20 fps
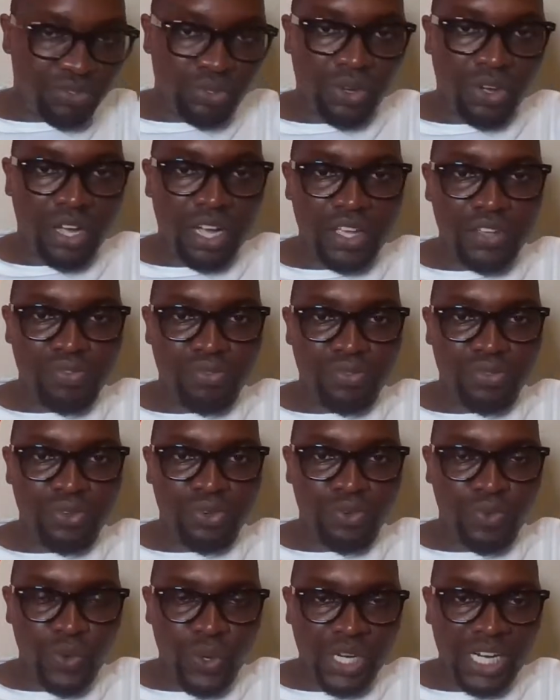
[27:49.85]
If
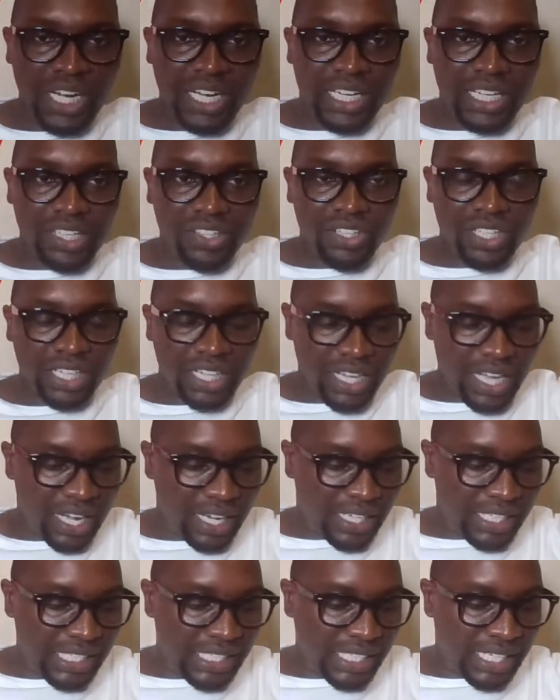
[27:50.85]
you want a
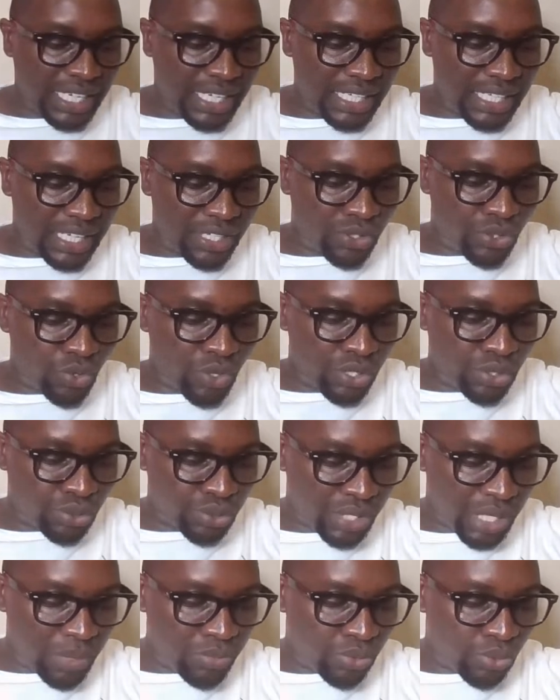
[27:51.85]
green card and you
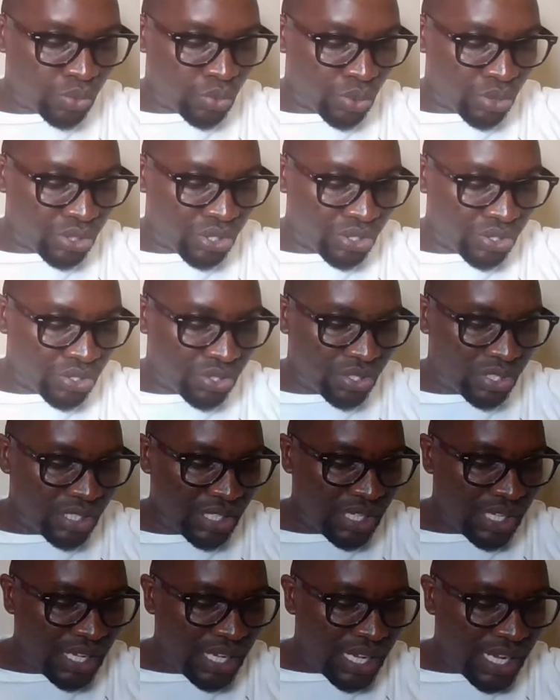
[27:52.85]
want to come to
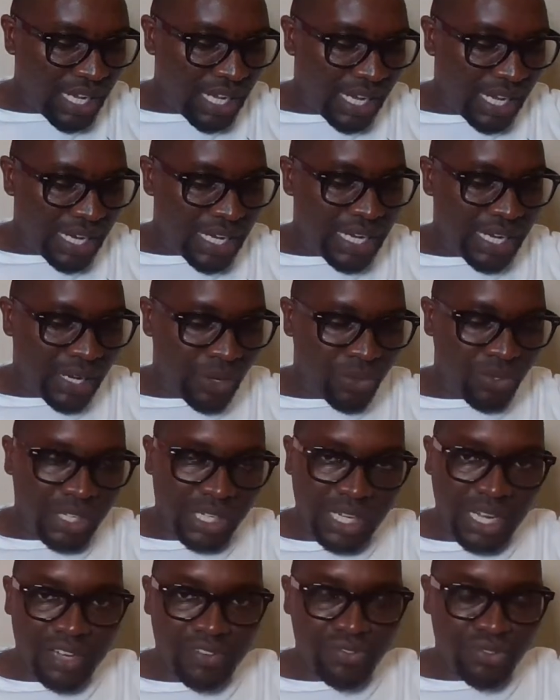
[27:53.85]
Washington, I
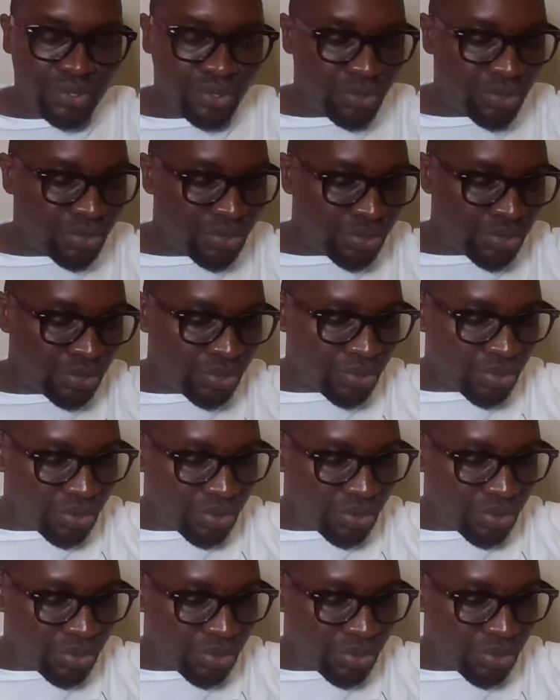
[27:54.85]
would love to